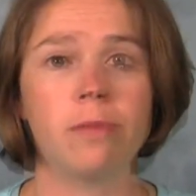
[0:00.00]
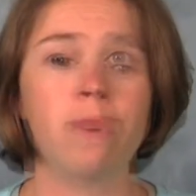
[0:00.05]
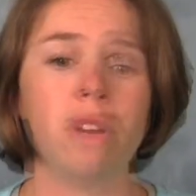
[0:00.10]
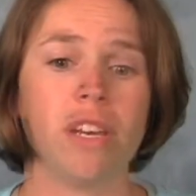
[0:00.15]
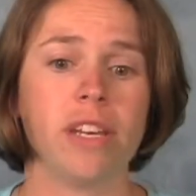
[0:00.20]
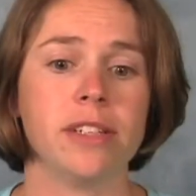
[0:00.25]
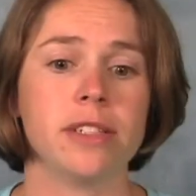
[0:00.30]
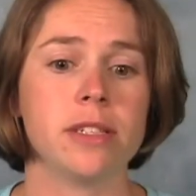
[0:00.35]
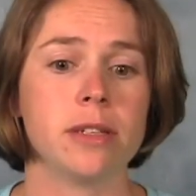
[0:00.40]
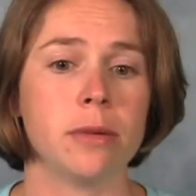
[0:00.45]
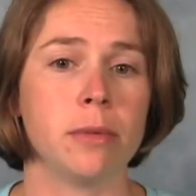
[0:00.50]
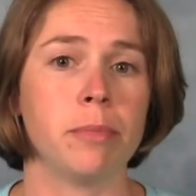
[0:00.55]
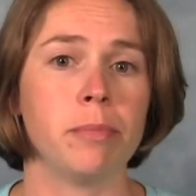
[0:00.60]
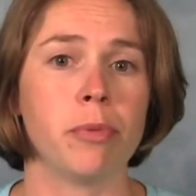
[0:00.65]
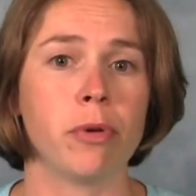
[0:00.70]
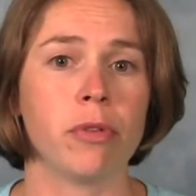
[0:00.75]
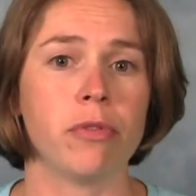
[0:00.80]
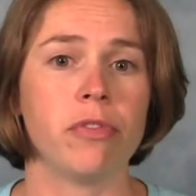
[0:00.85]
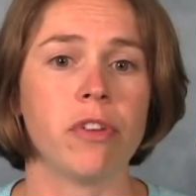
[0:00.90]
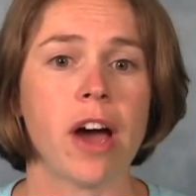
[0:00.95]
we need to
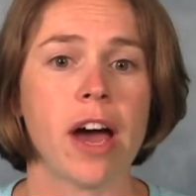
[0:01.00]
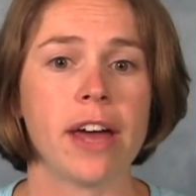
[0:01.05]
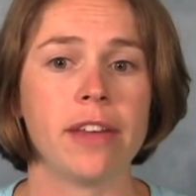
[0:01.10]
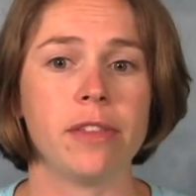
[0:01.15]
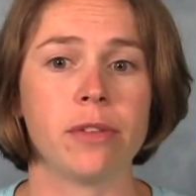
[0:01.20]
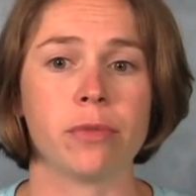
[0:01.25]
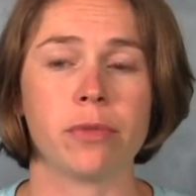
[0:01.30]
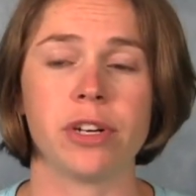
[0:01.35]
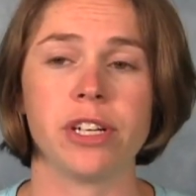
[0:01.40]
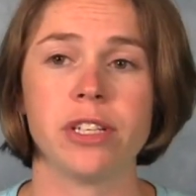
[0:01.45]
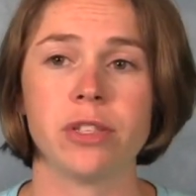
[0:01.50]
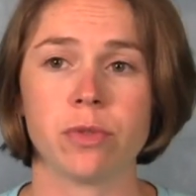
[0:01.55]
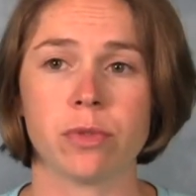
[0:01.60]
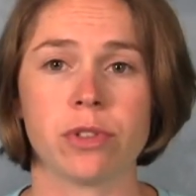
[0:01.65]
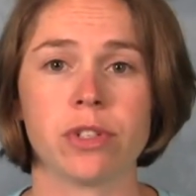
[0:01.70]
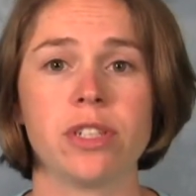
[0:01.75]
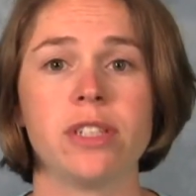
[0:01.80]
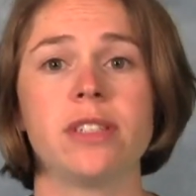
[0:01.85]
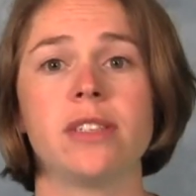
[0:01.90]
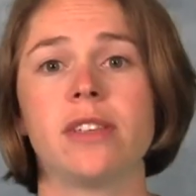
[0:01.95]
provide the
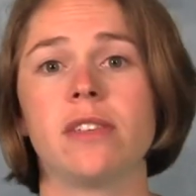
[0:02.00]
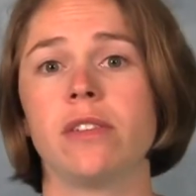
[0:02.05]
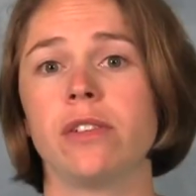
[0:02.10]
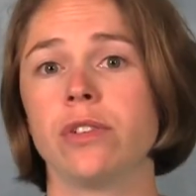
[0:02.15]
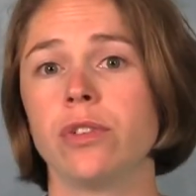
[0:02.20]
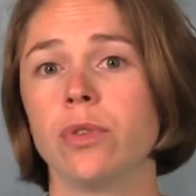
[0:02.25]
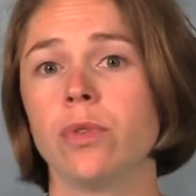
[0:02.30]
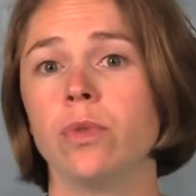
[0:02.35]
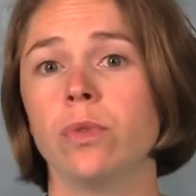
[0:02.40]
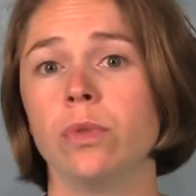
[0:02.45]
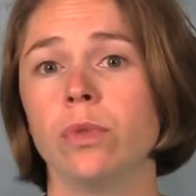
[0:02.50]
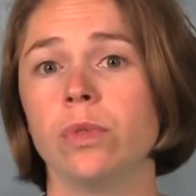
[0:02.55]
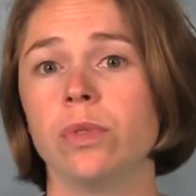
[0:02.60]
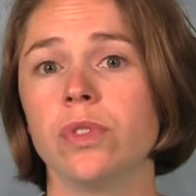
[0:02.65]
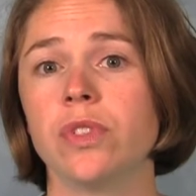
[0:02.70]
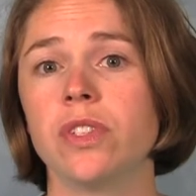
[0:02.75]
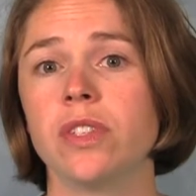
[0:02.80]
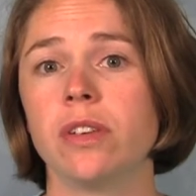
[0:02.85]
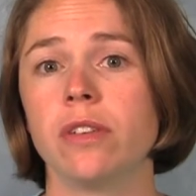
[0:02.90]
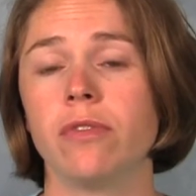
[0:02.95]
resources and the
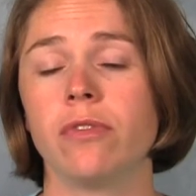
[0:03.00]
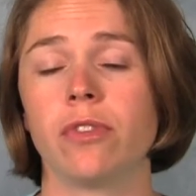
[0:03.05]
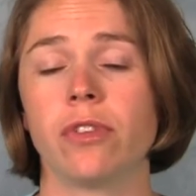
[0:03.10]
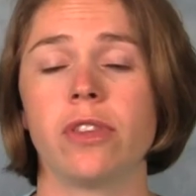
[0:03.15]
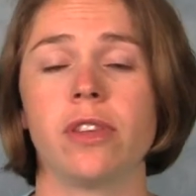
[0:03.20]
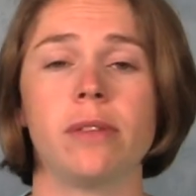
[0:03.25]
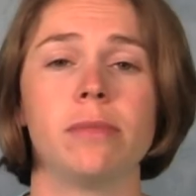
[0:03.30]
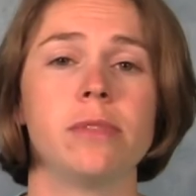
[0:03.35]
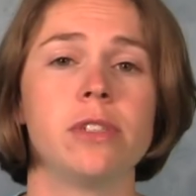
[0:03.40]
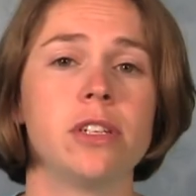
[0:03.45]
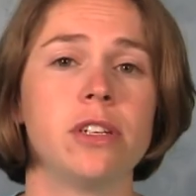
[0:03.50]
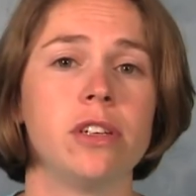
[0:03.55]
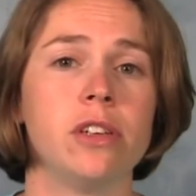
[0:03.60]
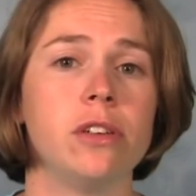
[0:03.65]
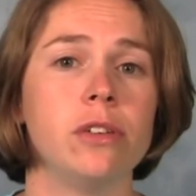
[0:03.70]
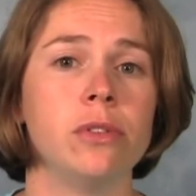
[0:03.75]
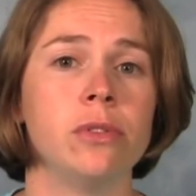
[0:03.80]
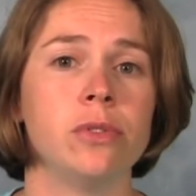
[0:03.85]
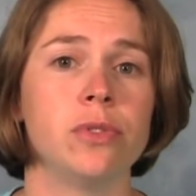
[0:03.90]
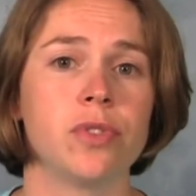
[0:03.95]
tools for them to
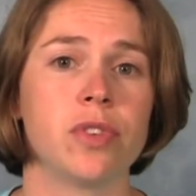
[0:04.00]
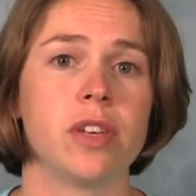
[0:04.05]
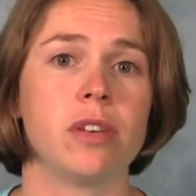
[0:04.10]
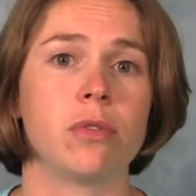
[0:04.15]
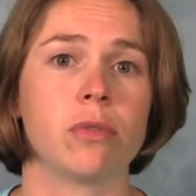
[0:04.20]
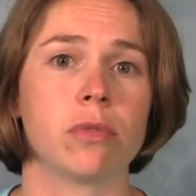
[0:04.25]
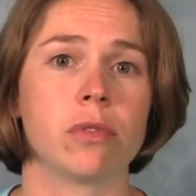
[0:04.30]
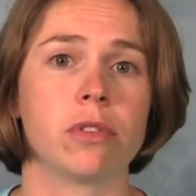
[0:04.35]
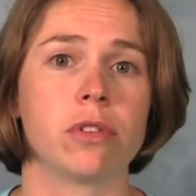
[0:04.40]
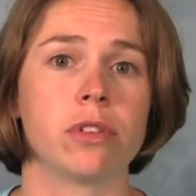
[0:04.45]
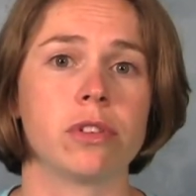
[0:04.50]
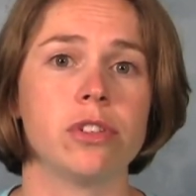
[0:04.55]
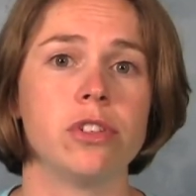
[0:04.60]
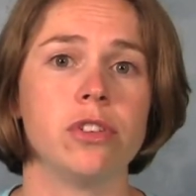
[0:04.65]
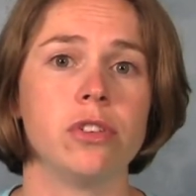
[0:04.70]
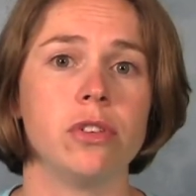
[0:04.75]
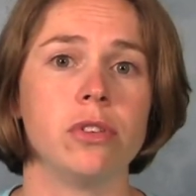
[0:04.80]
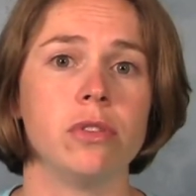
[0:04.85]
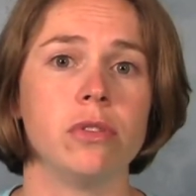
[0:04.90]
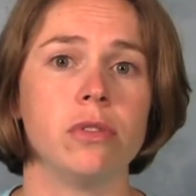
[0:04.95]
use in order
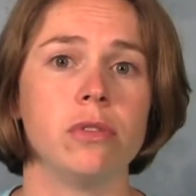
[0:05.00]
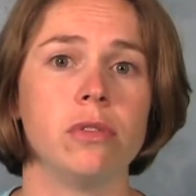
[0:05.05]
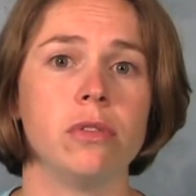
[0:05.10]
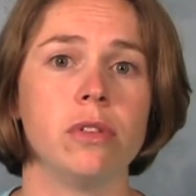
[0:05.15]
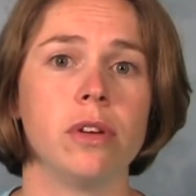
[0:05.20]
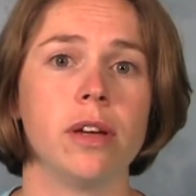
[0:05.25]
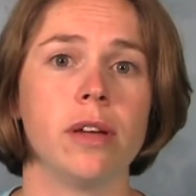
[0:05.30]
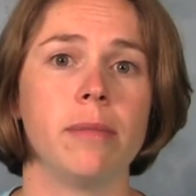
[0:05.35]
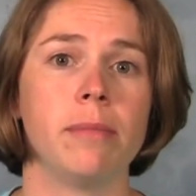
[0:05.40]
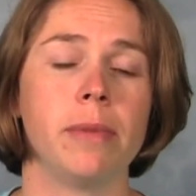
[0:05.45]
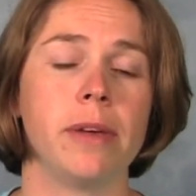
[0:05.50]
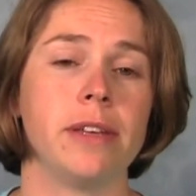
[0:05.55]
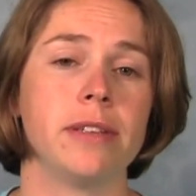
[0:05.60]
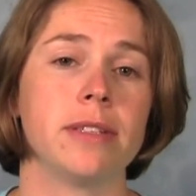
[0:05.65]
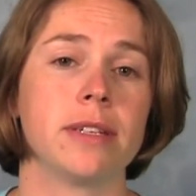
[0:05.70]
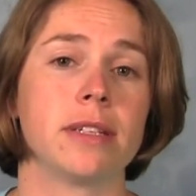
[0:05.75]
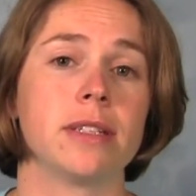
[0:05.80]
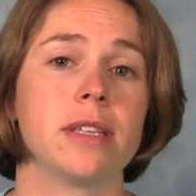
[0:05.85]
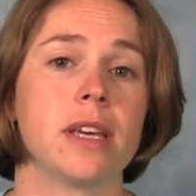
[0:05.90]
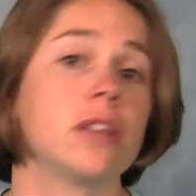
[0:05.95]
to be
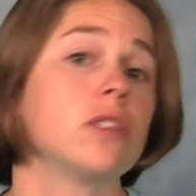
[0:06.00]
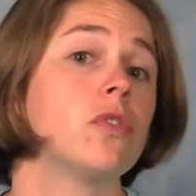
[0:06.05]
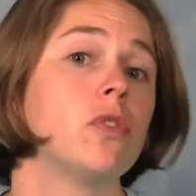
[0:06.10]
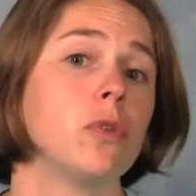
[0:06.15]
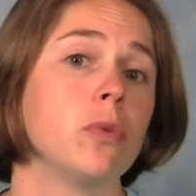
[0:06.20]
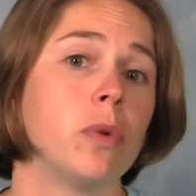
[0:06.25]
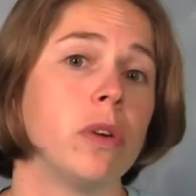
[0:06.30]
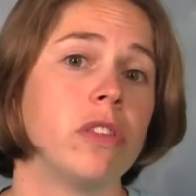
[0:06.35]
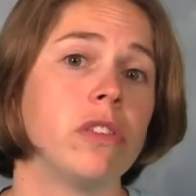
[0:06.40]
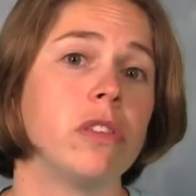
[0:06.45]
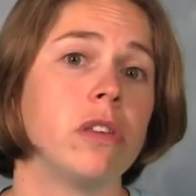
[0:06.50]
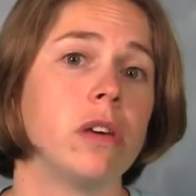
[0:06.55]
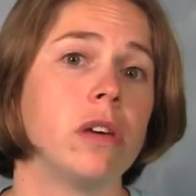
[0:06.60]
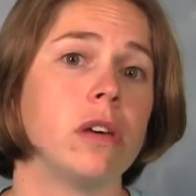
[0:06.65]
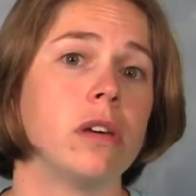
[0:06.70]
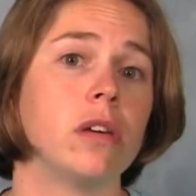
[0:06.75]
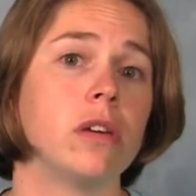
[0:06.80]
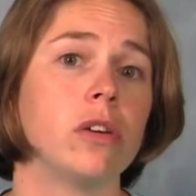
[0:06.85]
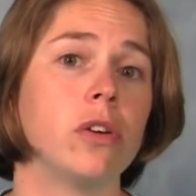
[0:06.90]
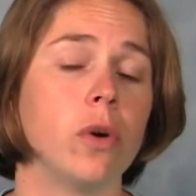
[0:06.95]
successful with
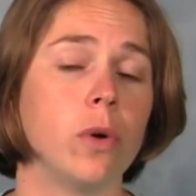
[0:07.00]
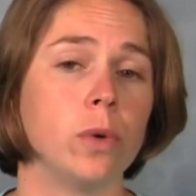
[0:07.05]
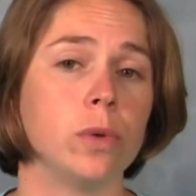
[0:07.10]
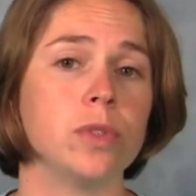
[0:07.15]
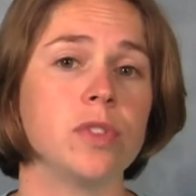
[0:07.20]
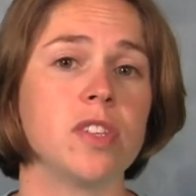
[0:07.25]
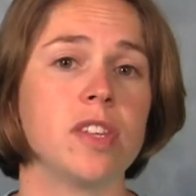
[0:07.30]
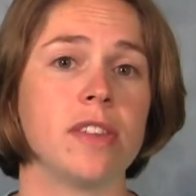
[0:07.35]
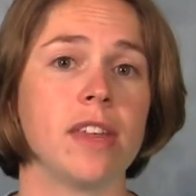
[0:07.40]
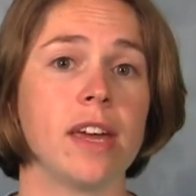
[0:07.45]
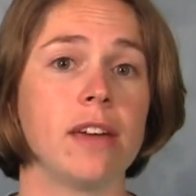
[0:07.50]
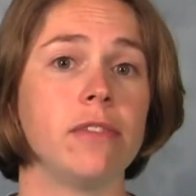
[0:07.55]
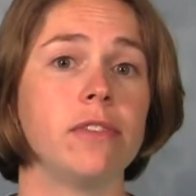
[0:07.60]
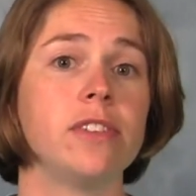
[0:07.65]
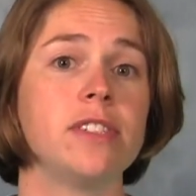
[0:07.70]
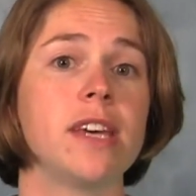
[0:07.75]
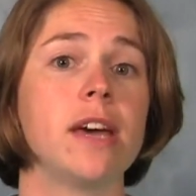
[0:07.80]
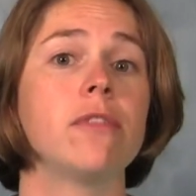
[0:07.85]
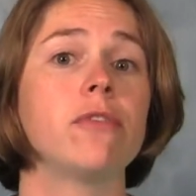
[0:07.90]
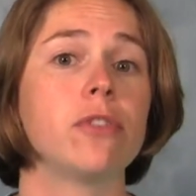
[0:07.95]
the goals that
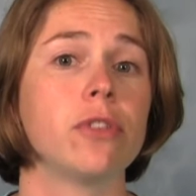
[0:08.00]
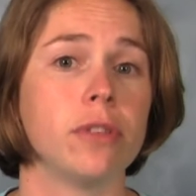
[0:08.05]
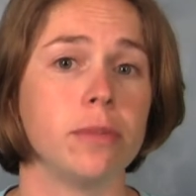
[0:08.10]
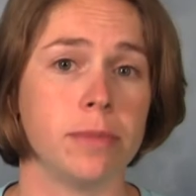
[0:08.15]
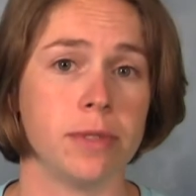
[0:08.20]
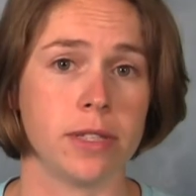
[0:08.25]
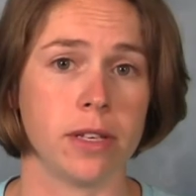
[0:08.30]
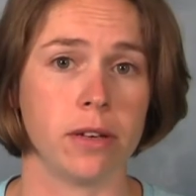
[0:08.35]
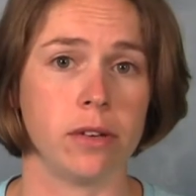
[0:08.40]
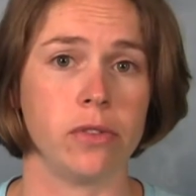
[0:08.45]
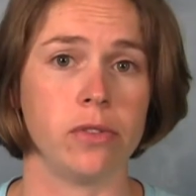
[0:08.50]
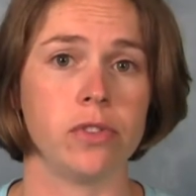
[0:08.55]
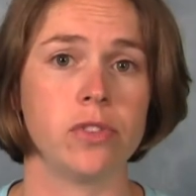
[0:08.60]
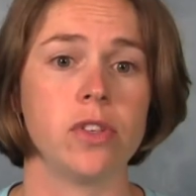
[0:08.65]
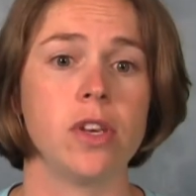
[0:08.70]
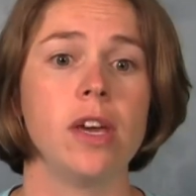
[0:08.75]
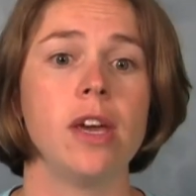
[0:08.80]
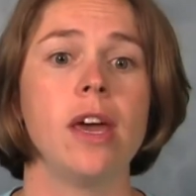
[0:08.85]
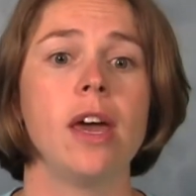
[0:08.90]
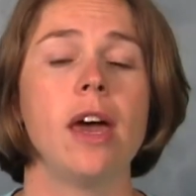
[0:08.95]
they've set for
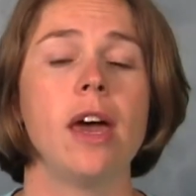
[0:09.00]
themselves.